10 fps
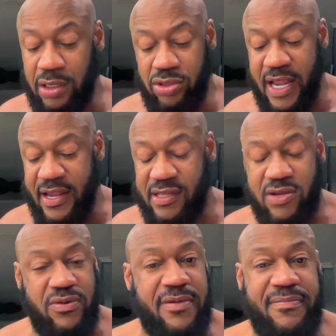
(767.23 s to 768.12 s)
You can't
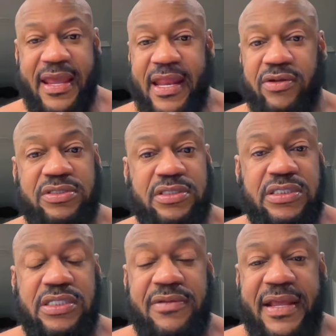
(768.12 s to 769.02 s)
don't get mad, don't
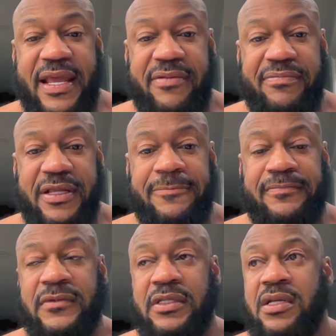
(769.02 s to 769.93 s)
need to get mad at me.
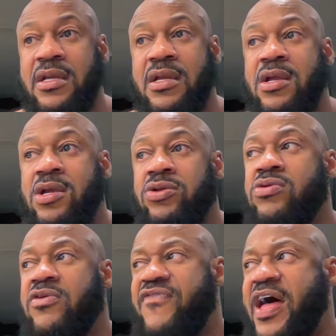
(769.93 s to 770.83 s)

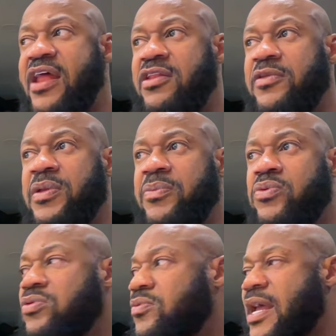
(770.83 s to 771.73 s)
You can find other people
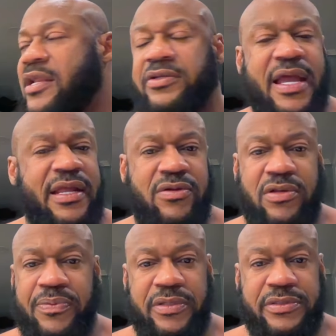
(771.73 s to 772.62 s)
who do what I do. I ain't the
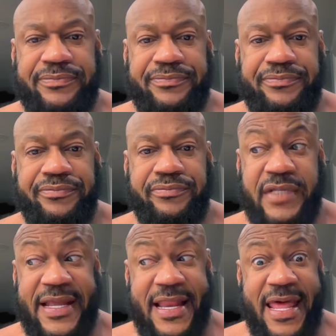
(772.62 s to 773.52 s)
only person.
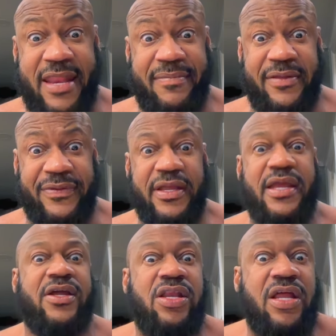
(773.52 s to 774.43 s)
They got a lot of them out
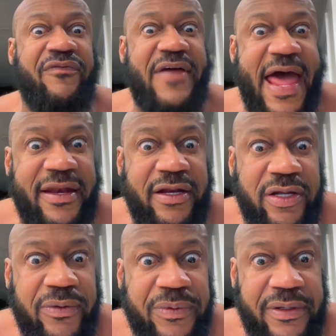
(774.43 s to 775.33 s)
there. good luck finding a
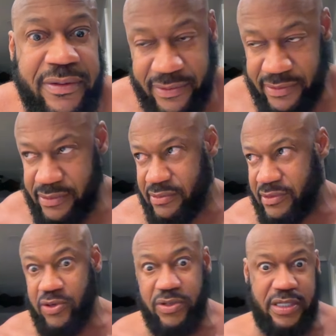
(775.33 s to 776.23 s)
good one.
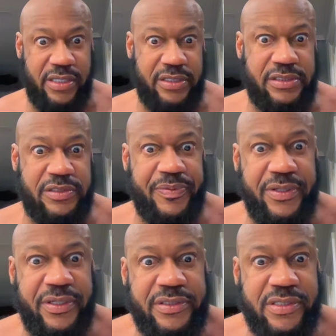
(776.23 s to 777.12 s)
30 years
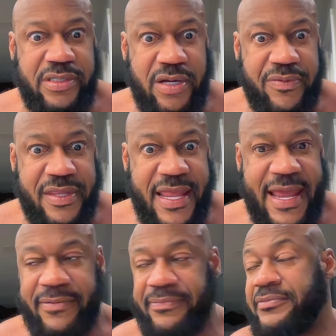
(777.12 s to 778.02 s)
experience. Good luck with
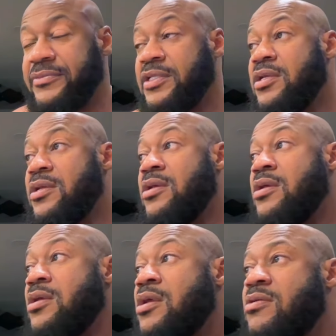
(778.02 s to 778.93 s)
that.
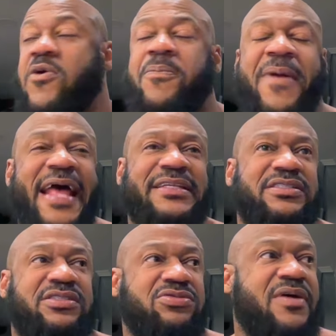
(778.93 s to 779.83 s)
Your price
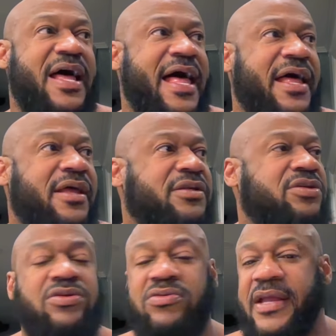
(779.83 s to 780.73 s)
is too high.
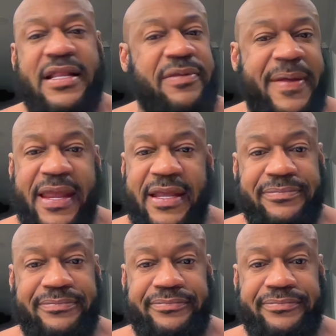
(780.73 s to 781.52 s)
You don't have to pay it.